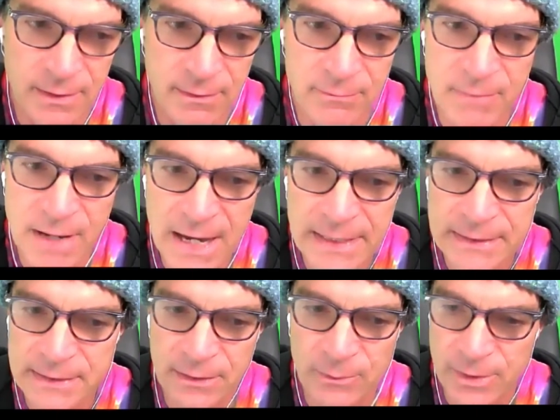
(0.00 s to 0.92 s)

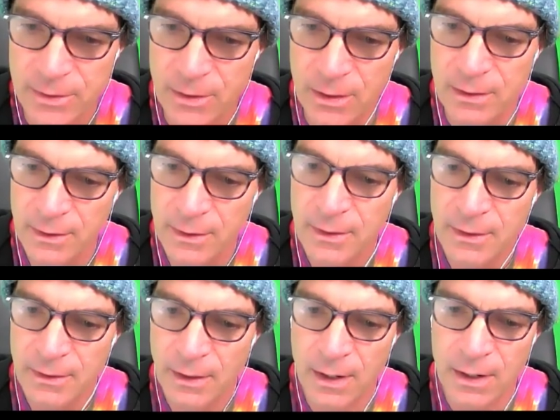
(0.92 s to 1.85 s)
mind, and with our
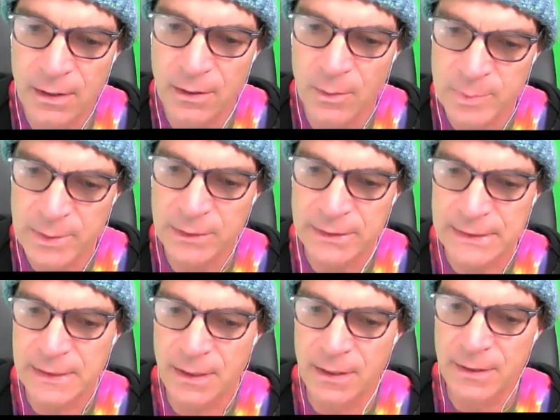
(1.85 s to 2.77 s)

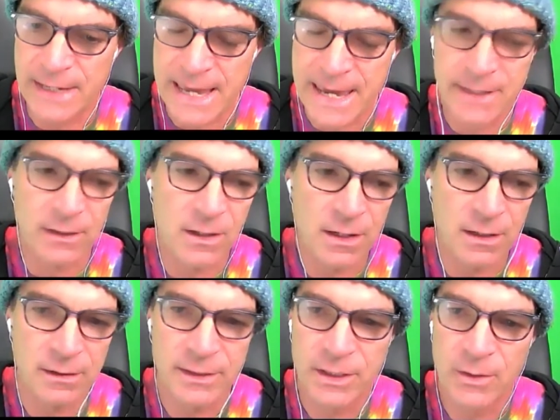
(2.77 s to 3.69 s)
ability on an
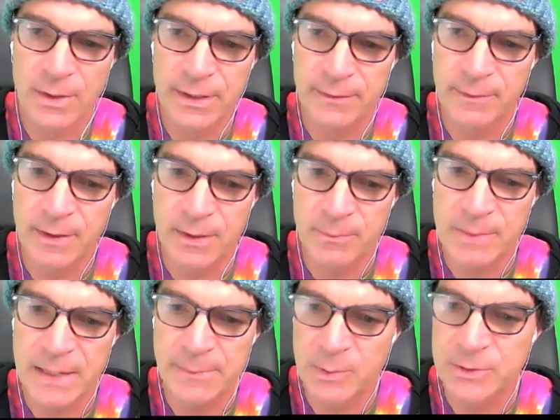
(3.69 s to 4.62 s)
analog, on a
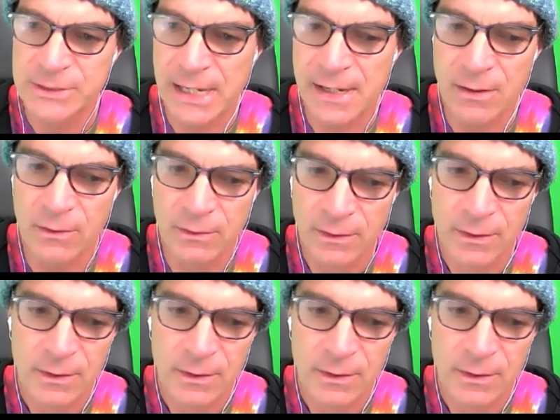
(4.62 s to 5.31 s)
paper scale.